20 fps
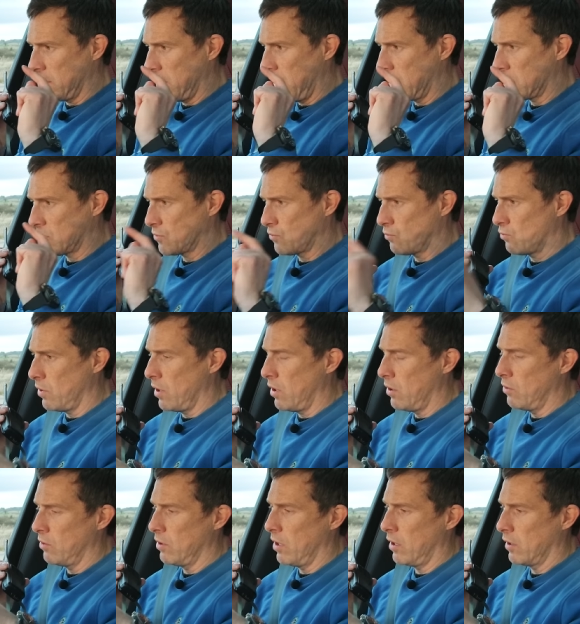Let's
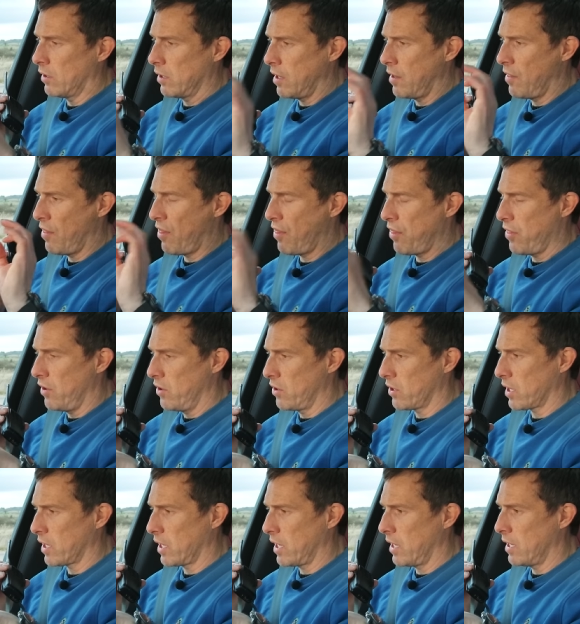roll on in
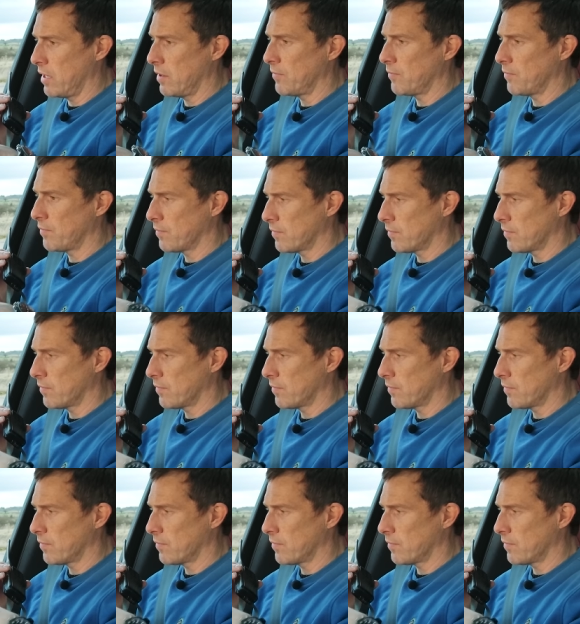third gear.